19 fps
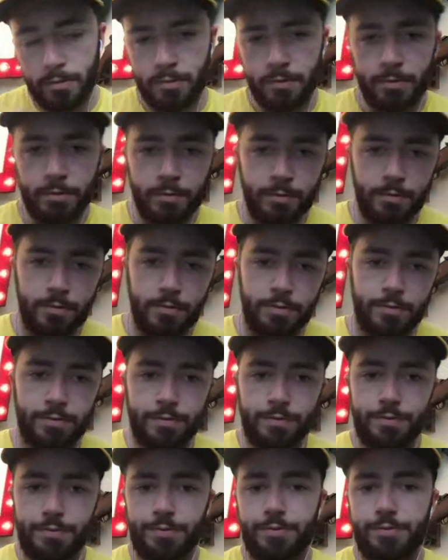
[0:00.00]

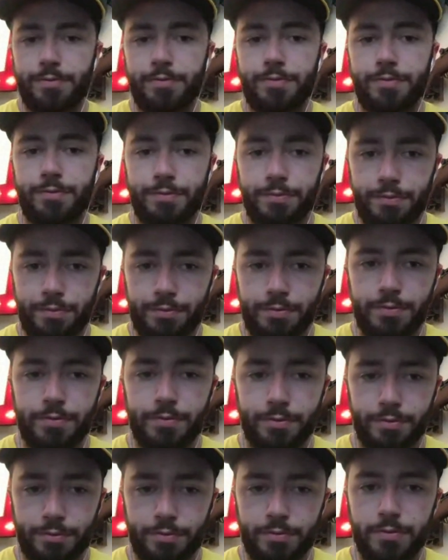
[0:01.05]

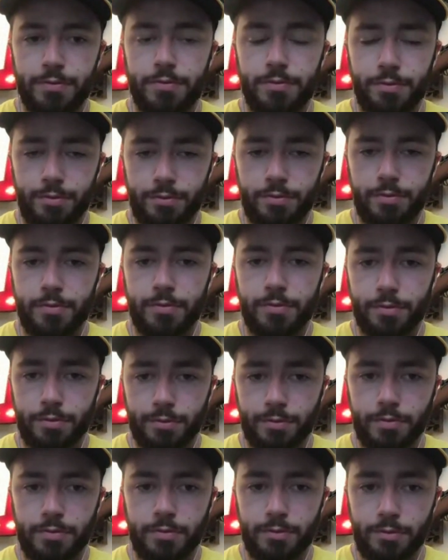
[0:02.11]

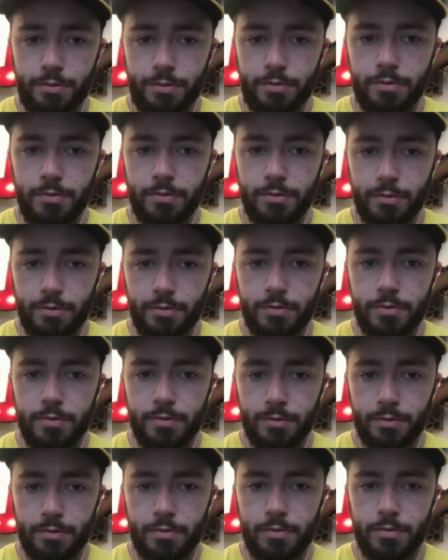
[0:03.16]

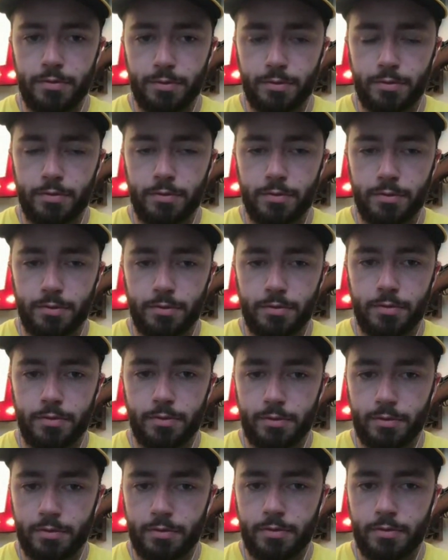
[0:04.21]

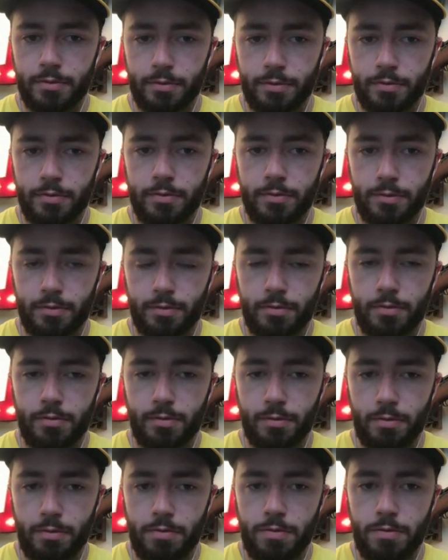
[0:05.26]

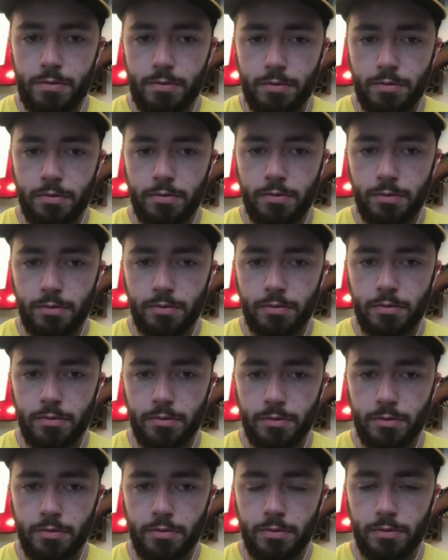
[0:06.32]

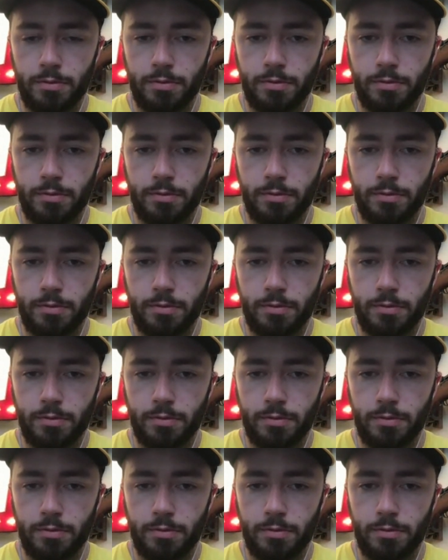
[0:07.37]
No words are spoken by the person on screen.